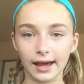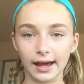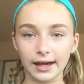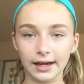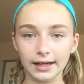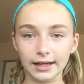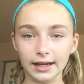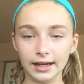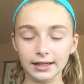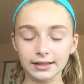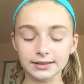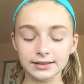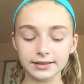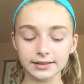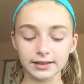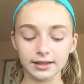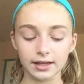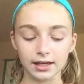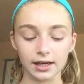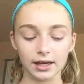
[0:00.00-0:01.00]
at,
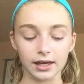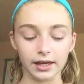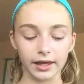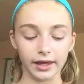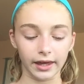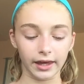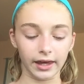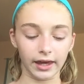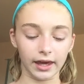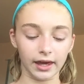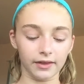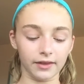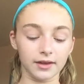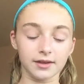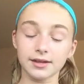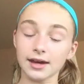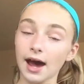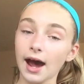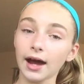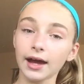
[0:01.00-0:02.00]
and the
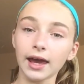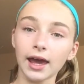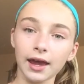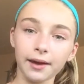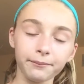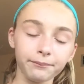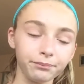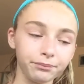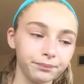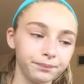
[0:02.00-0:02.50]
tagging.